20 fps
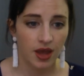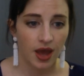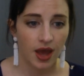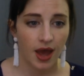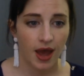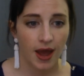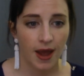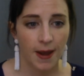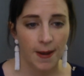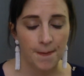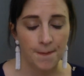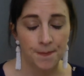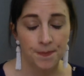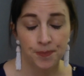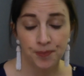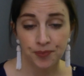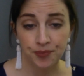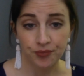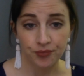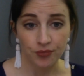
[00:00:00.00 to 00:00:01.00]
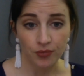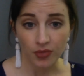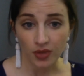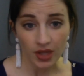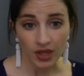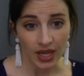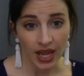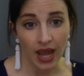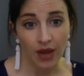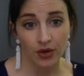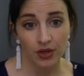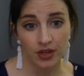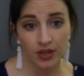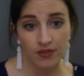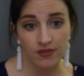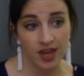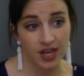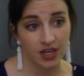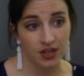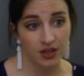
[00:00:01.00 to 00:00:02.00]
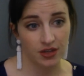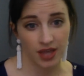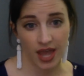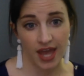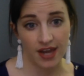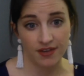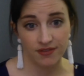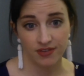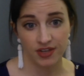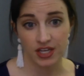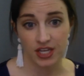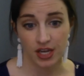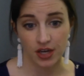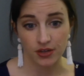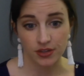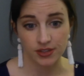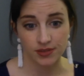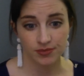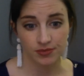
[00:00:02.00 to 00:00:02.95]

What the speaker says: um, how to edit videos.